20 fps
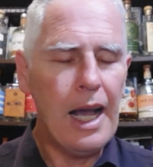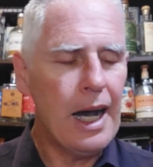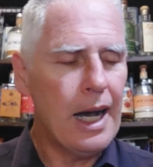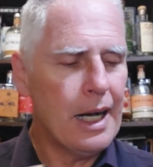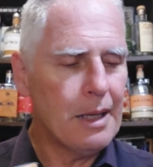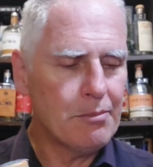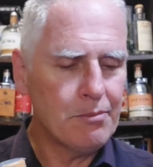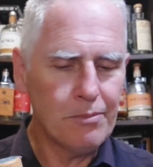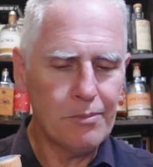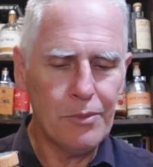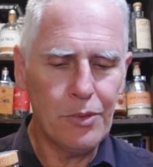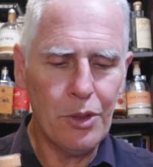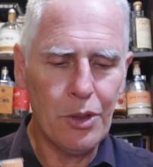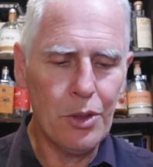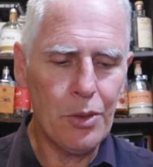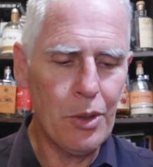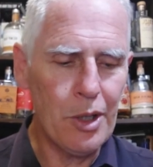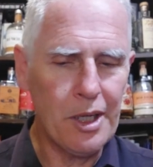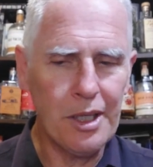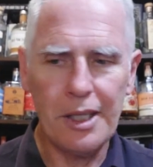Um, not
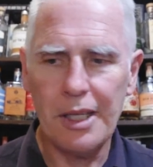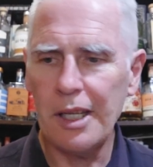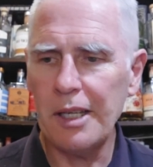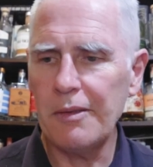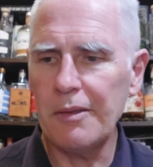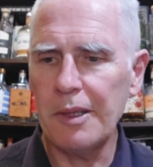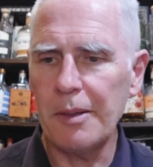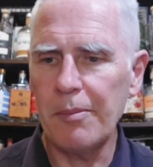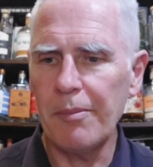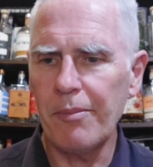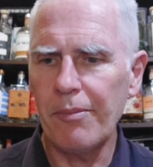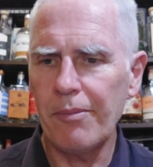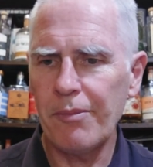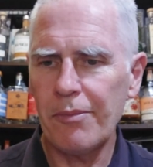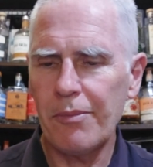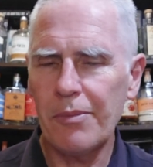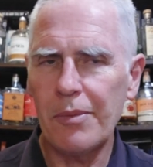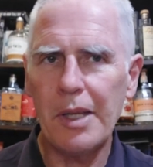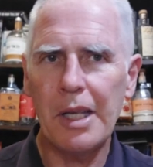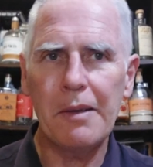quite a navy.
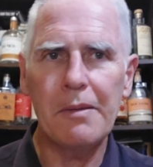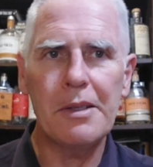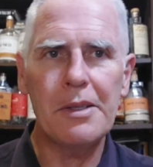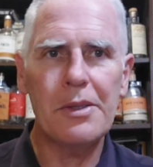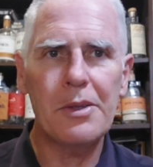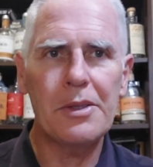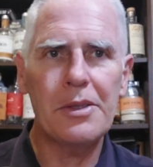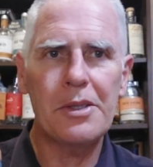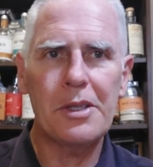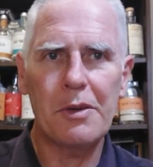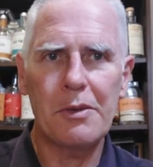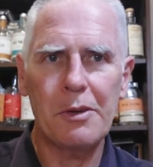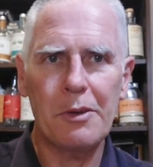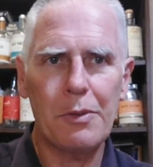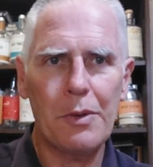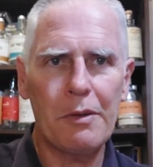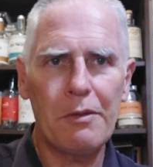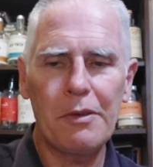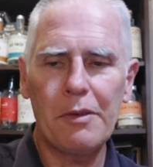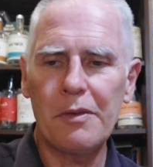Navies are generally
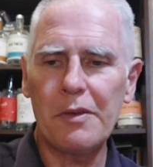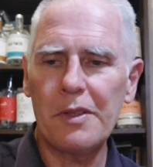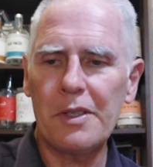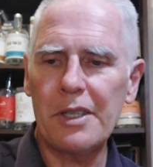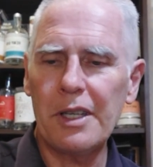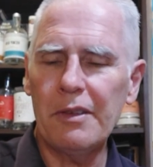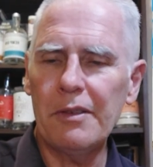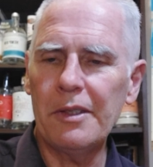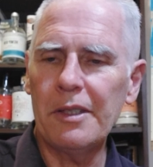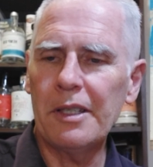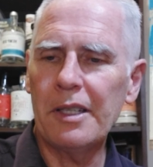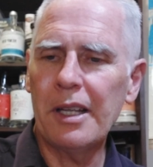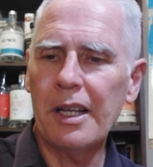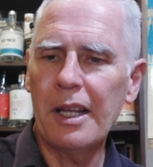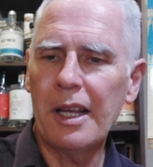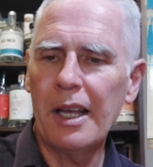around 57.